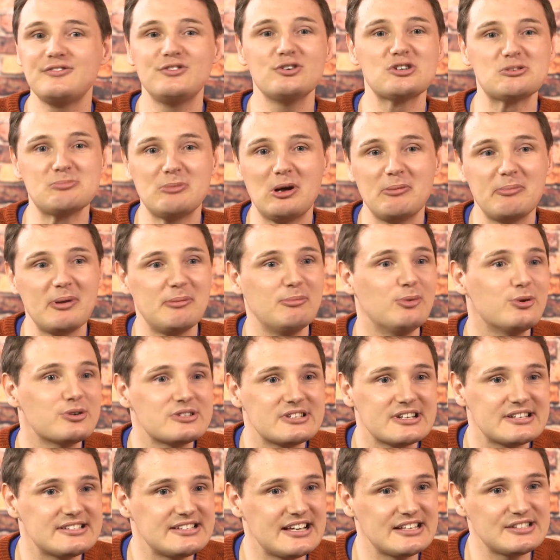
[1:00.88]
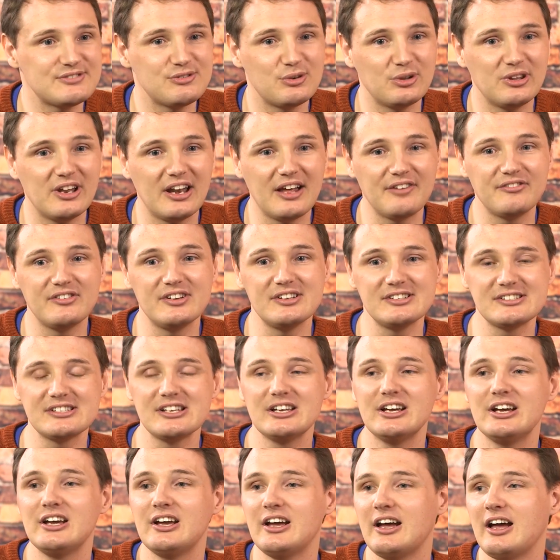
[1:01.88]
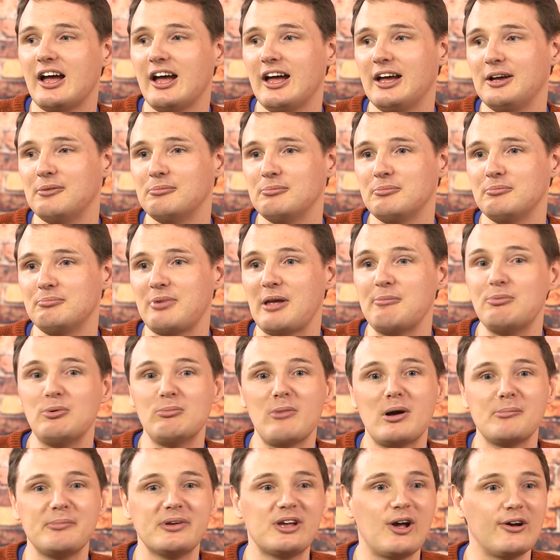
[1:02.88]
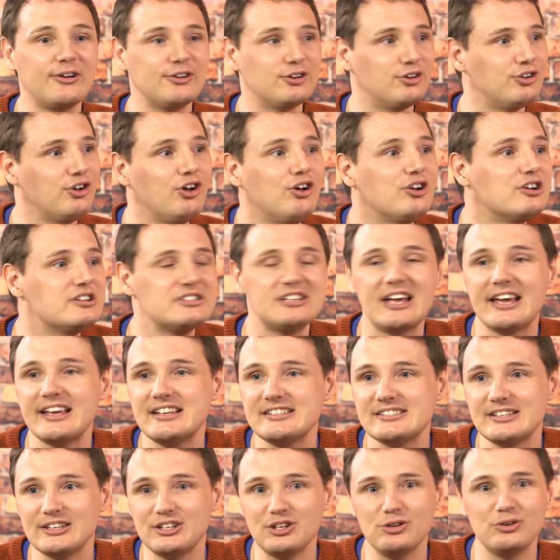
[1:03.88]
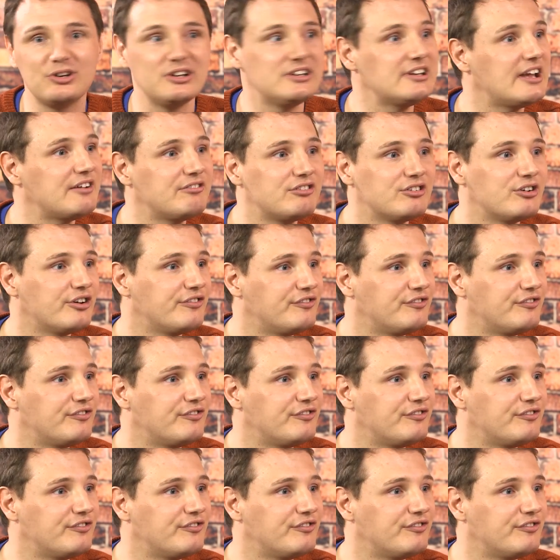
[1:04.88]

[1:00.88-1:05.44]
of yours might be more successful than others. People might be going on holidays that you could never